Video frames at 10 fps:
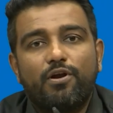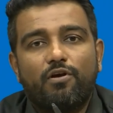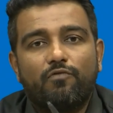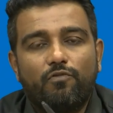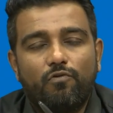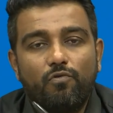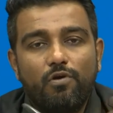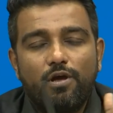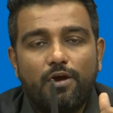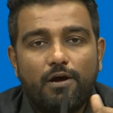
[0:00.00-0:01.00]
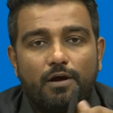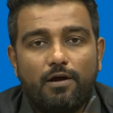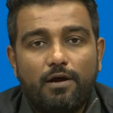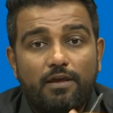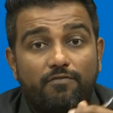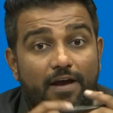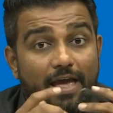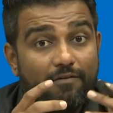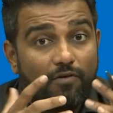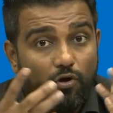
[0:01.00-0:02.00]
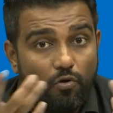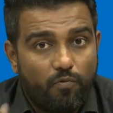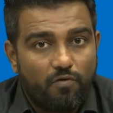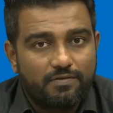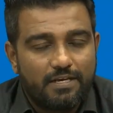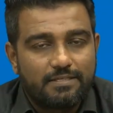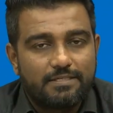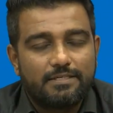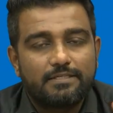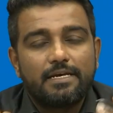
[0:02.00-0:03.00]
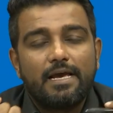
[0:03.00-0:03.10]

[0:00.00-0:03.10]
of view, if I have a group of sensors,